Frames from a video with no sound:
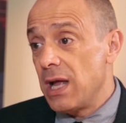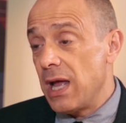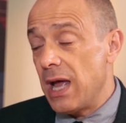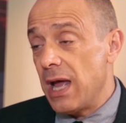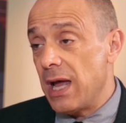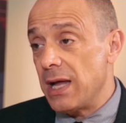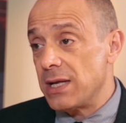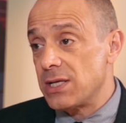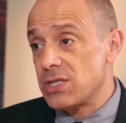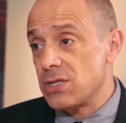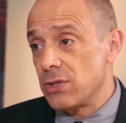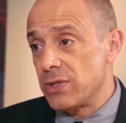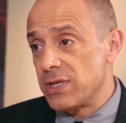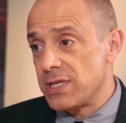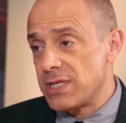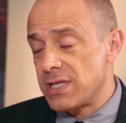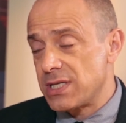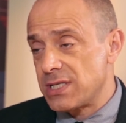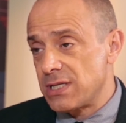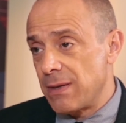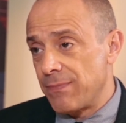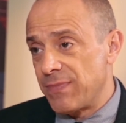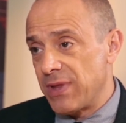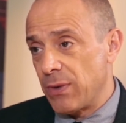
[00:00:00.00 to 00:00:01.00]
And so this
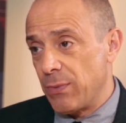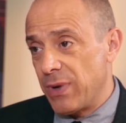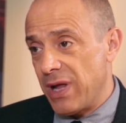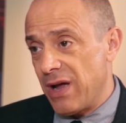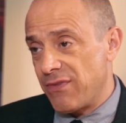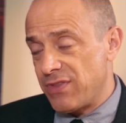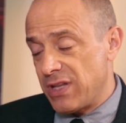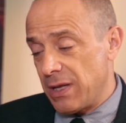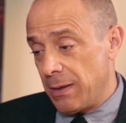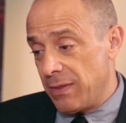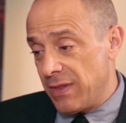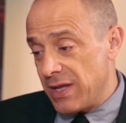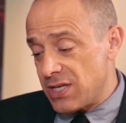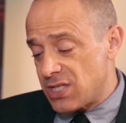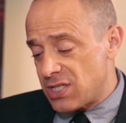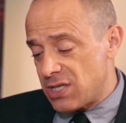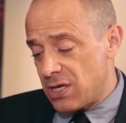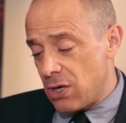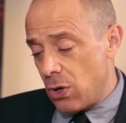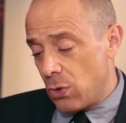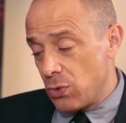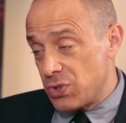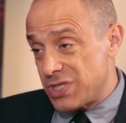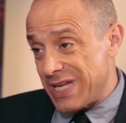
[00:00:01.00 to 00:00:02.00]
is something we have to, and this
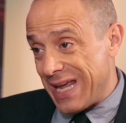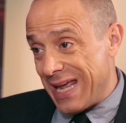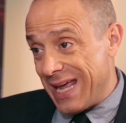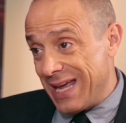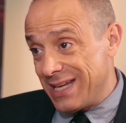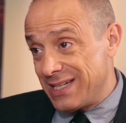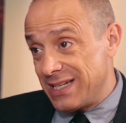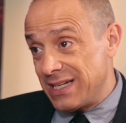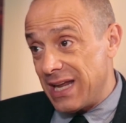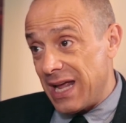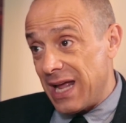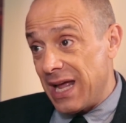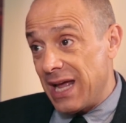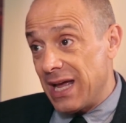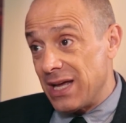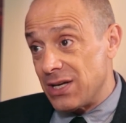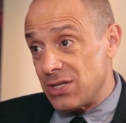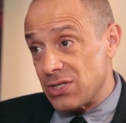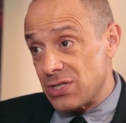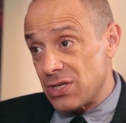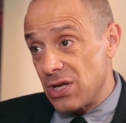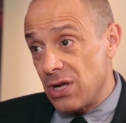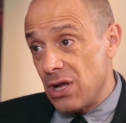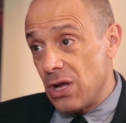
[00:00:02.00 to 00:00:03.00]
goes hand in
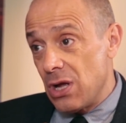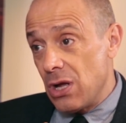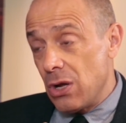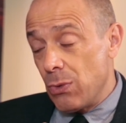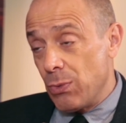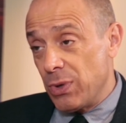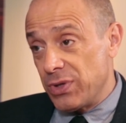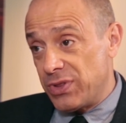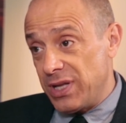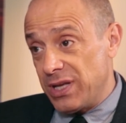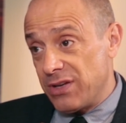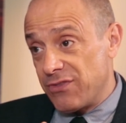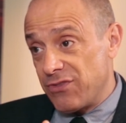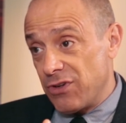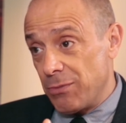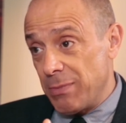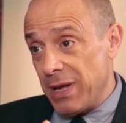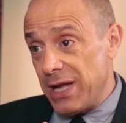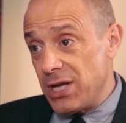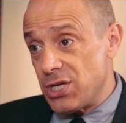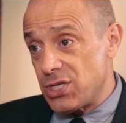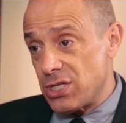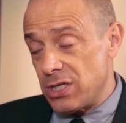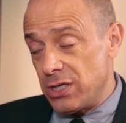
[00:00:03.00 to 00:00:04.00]
hand with the
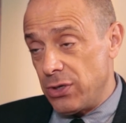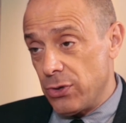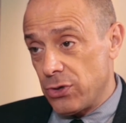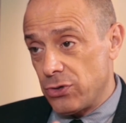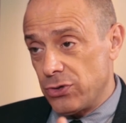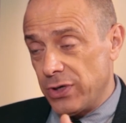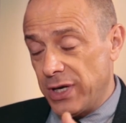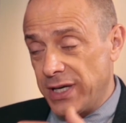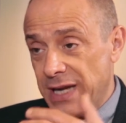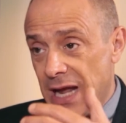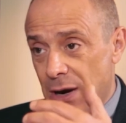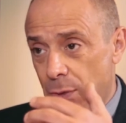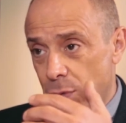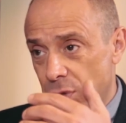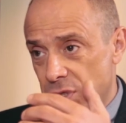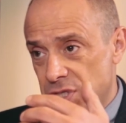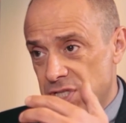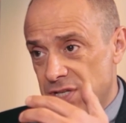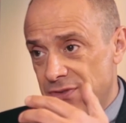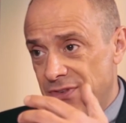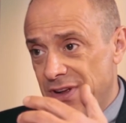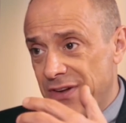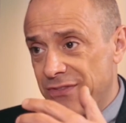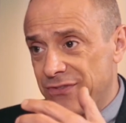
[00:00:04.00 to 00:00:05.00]
information. You create
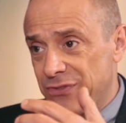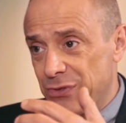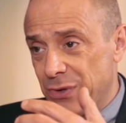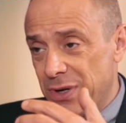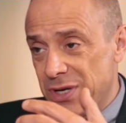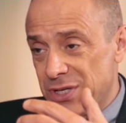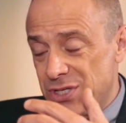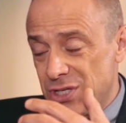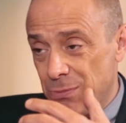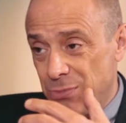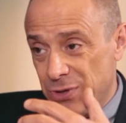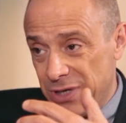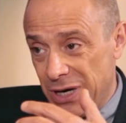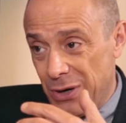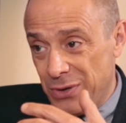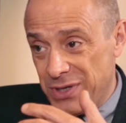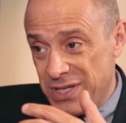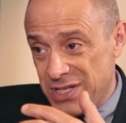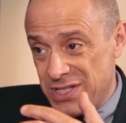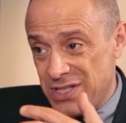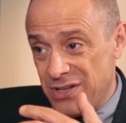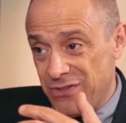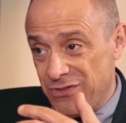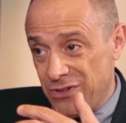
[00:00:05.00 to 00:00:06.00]
networks of influence, you put out
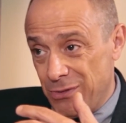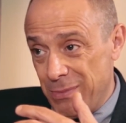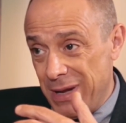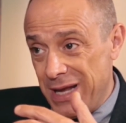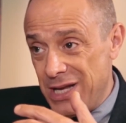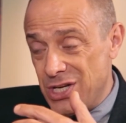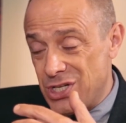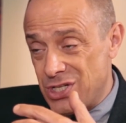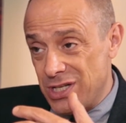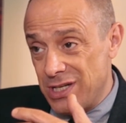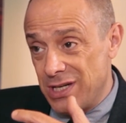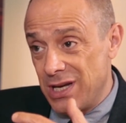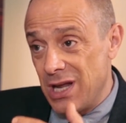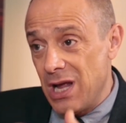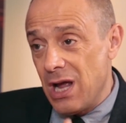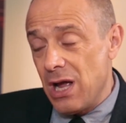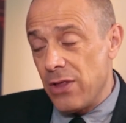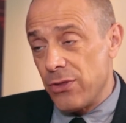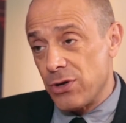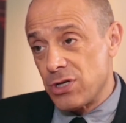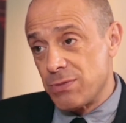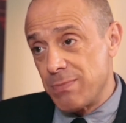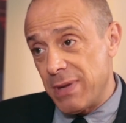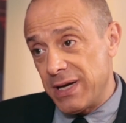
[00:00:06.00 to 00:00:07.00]
disinformation.
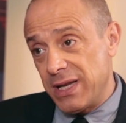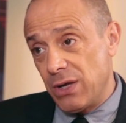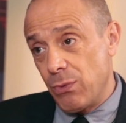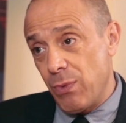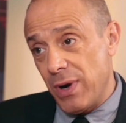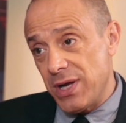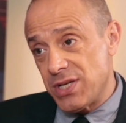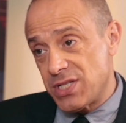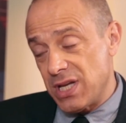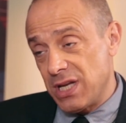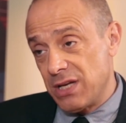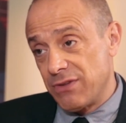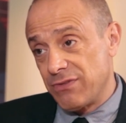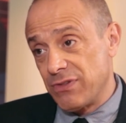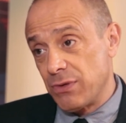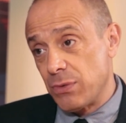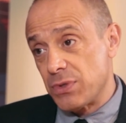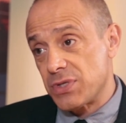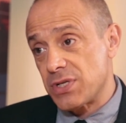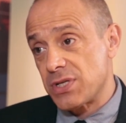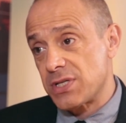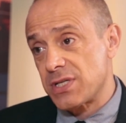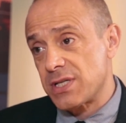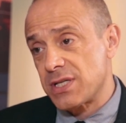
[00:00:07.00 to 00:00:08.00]
There's many ways to
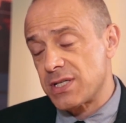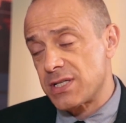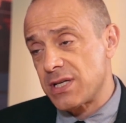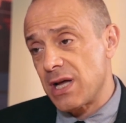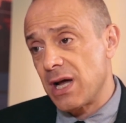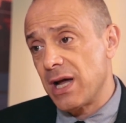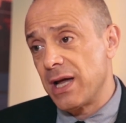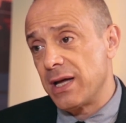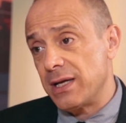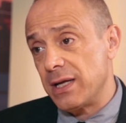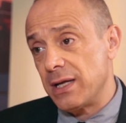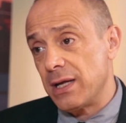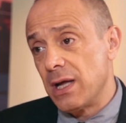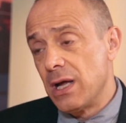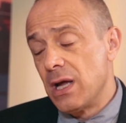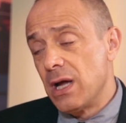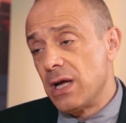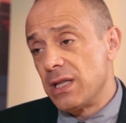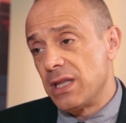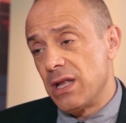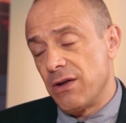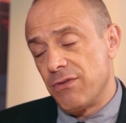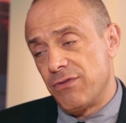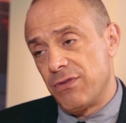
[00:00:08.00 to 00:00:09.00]
influence a society.
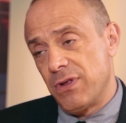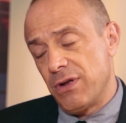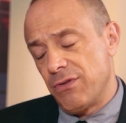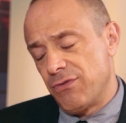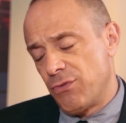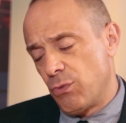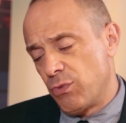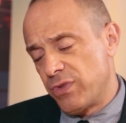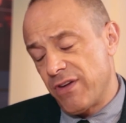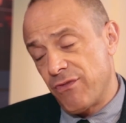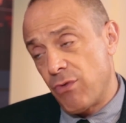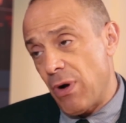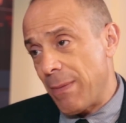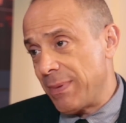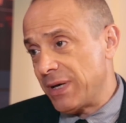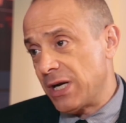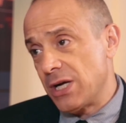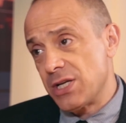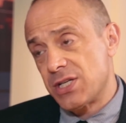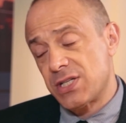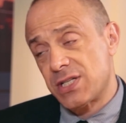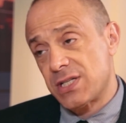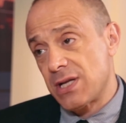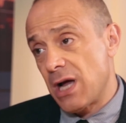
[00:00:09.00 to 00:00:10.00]
They've
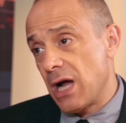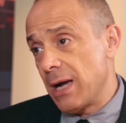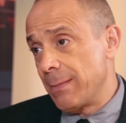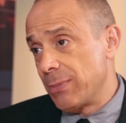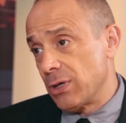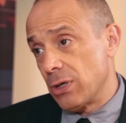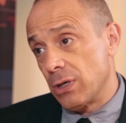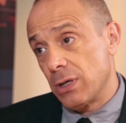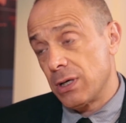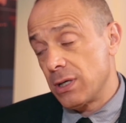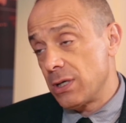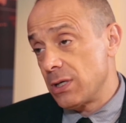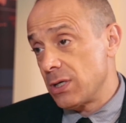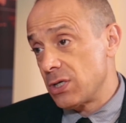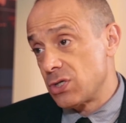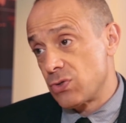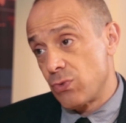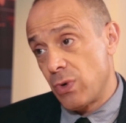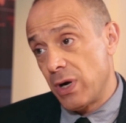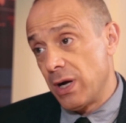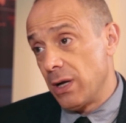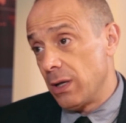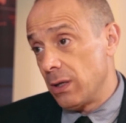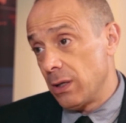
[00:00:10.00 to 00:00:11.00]
weaponized cyber as
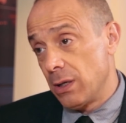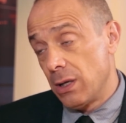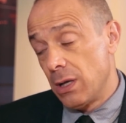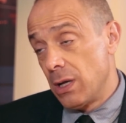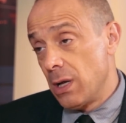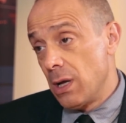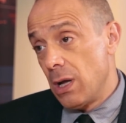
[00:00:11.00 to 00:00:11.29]
well.